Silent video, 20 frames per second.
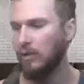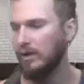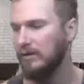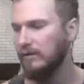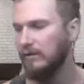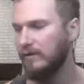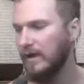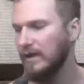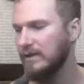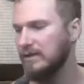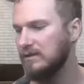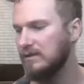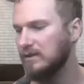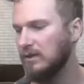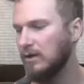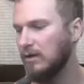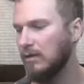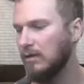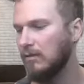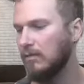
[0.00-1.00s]
what do you find
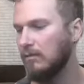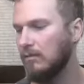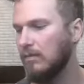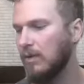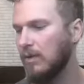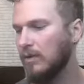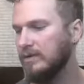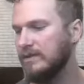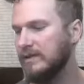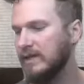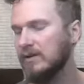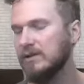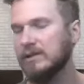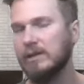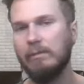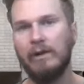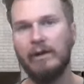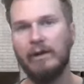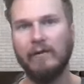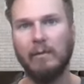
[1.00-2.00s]
your most sales
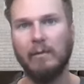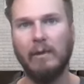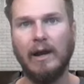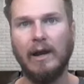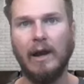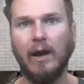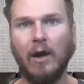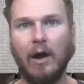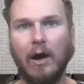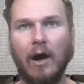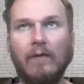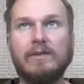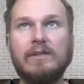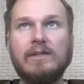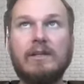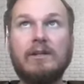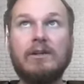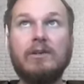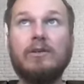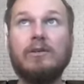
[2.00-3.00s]
coming from right now?
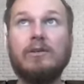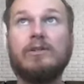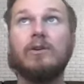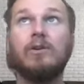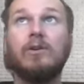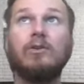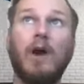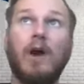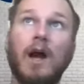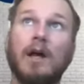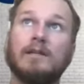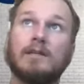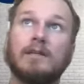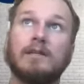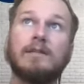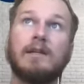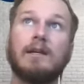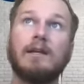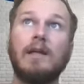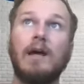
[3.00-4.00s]
Obviously, you still cross
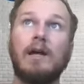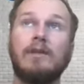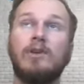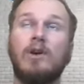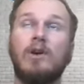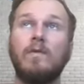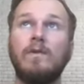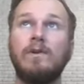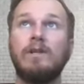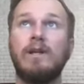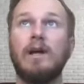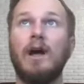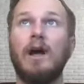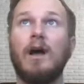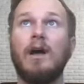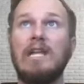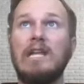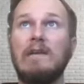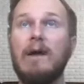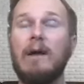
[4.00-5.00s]
listing a lot over to
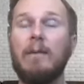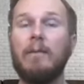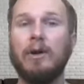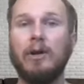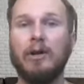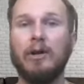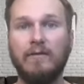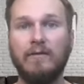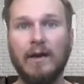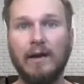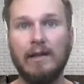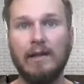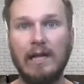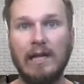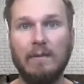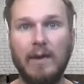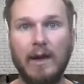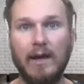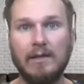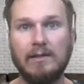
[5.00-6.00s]
eBay, but are you finding
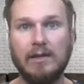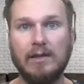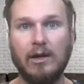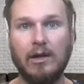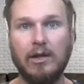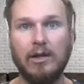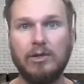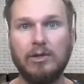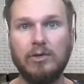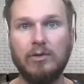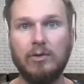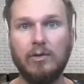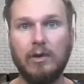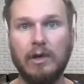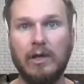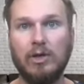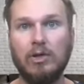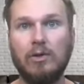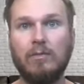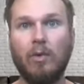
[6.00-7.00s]
eBay starting to
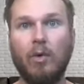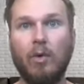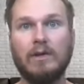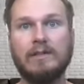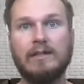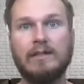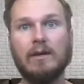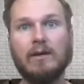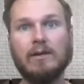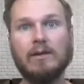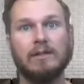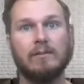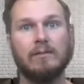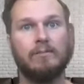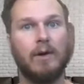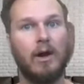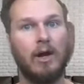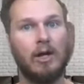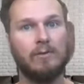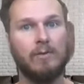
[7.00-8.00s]
get you more sales than
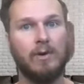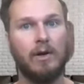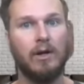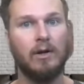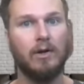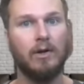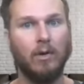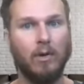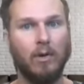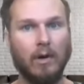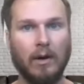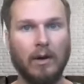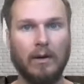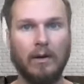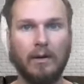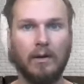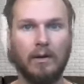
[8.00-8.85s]
Poshmark, or?